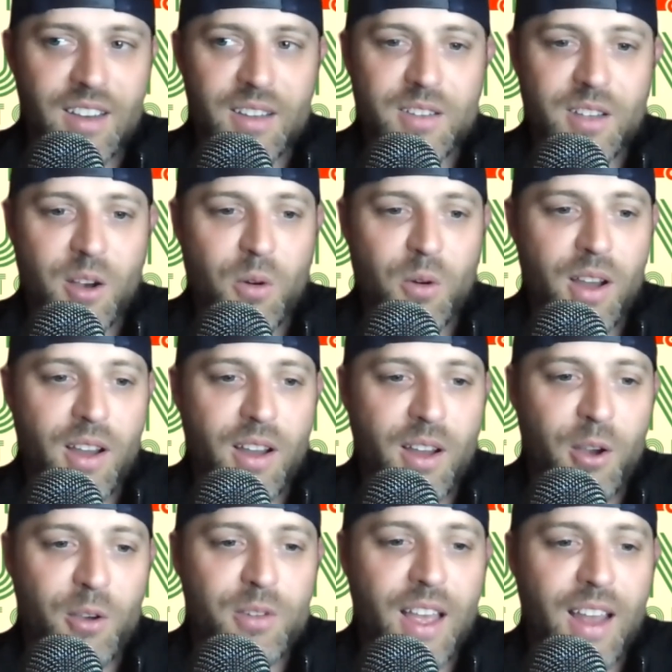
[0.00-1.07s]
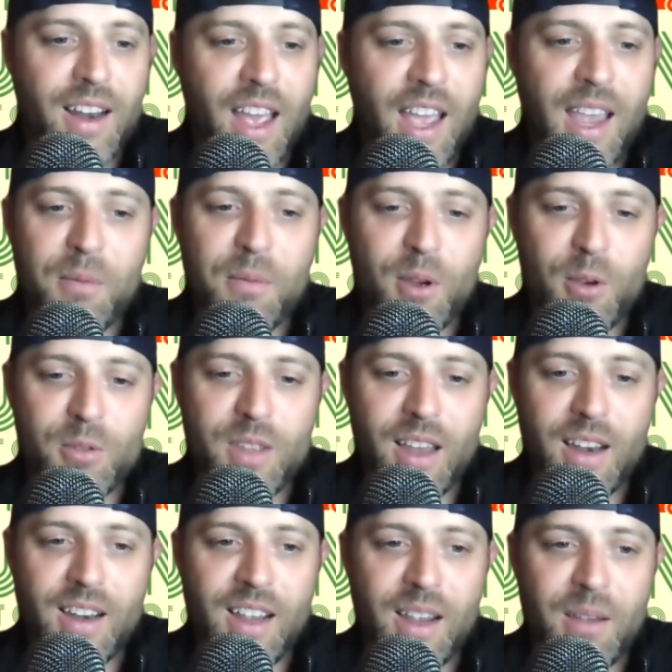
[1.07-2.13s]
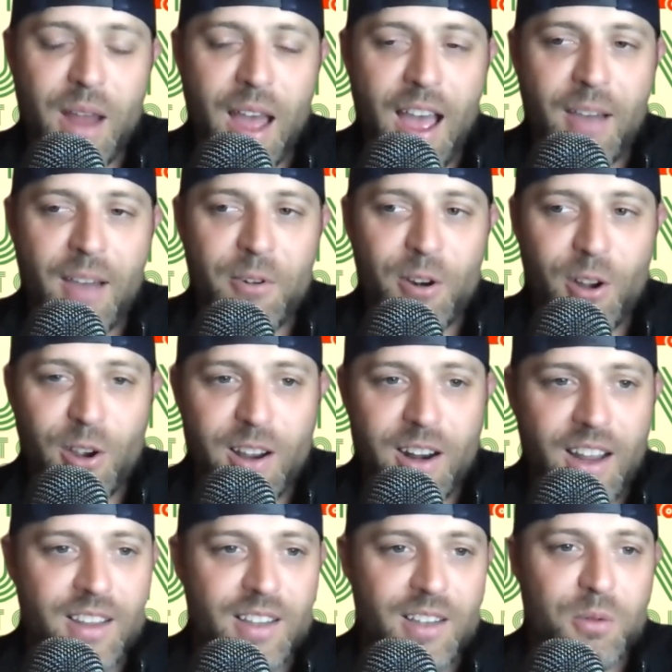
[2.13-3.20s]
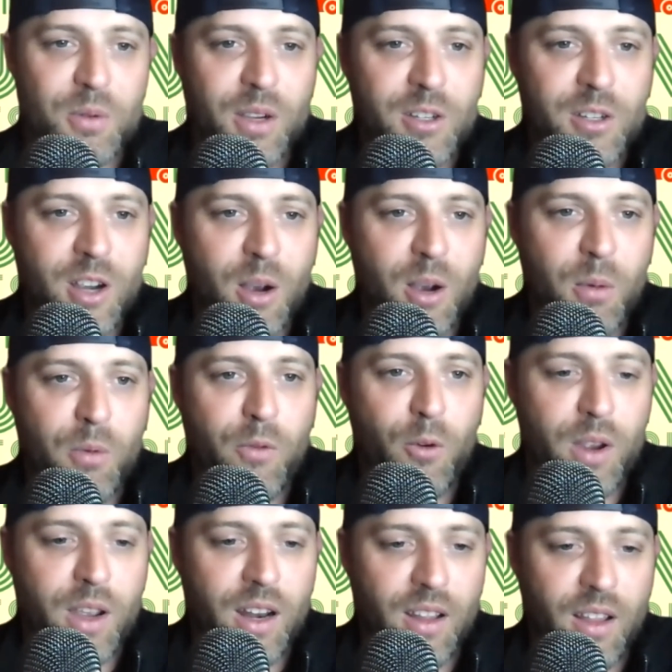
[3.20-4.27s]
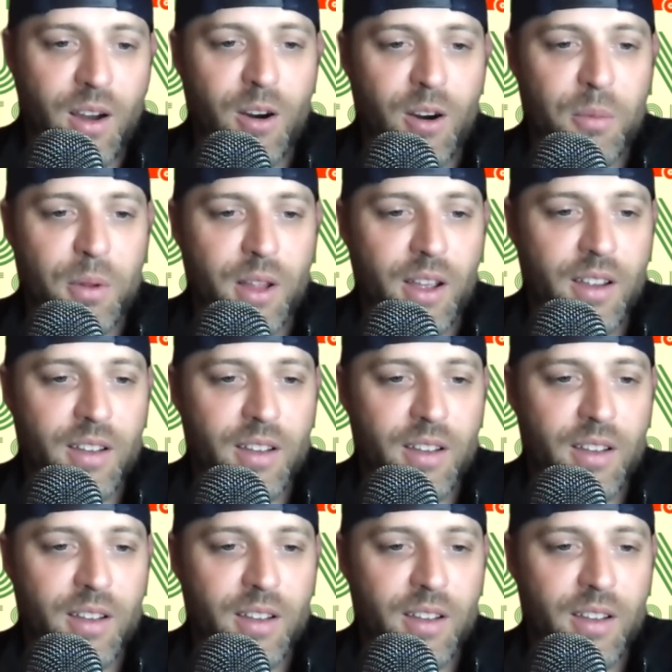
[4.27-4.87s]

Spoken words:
So who's that name? Who's that deep dive you're looking at this week, Joe, before we get into the heart play?